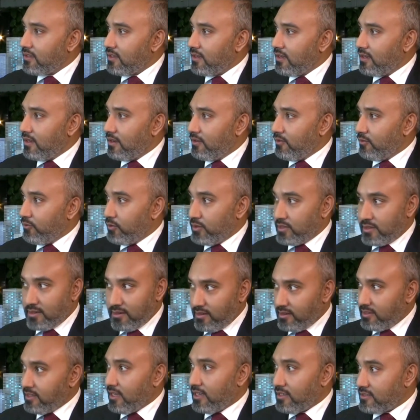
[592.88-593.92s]
uh, with
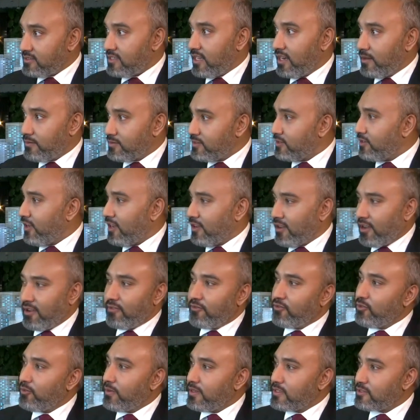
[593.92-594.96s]
young startups. You know, I, a
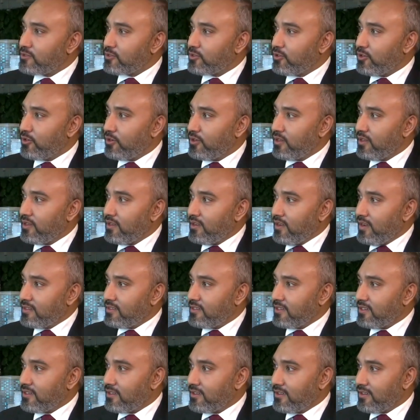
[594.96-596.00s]
few months ago, I
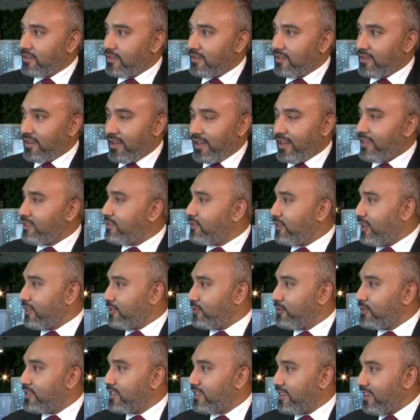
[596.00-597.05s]
think uh, I, I
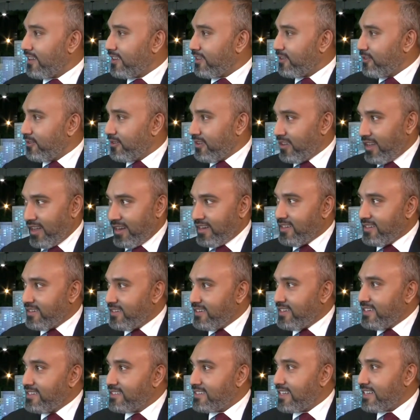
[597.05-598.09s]
tweeted like, you know, any
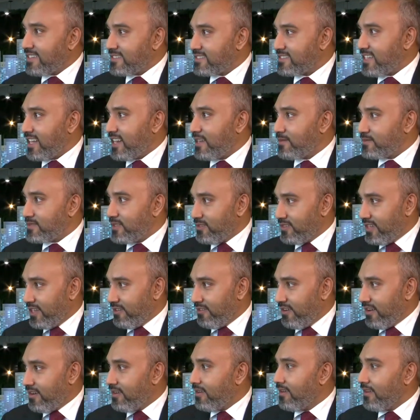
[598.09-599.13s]
clean tech startups out there,
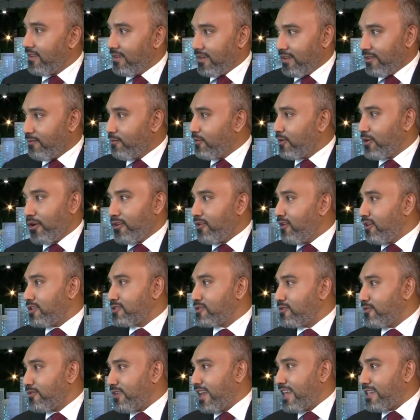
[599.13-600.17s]
right? And we got lots
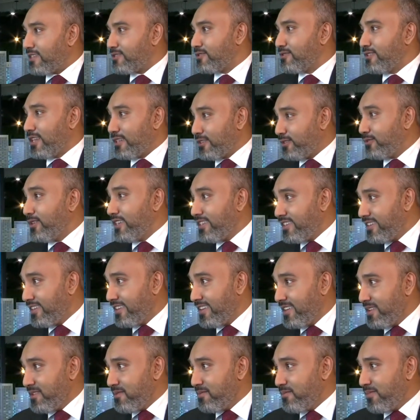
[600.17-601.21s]
of likes on that tweet,
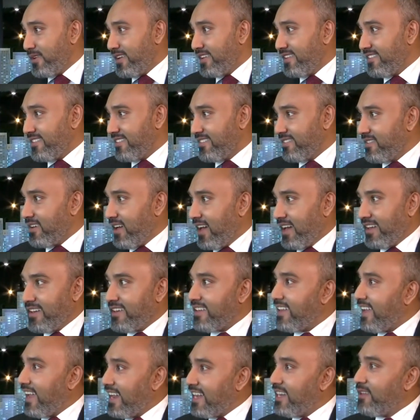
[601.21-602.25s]
but
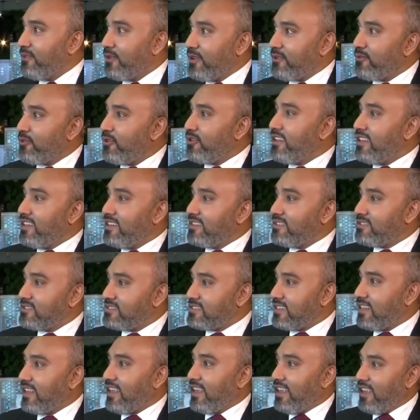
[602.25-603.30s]
hardly anyone wrote in to
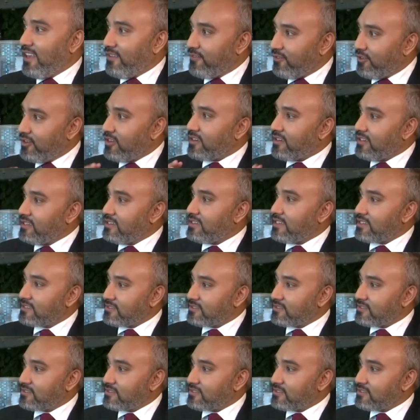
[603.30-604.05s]
say, hey, I've got a clean tech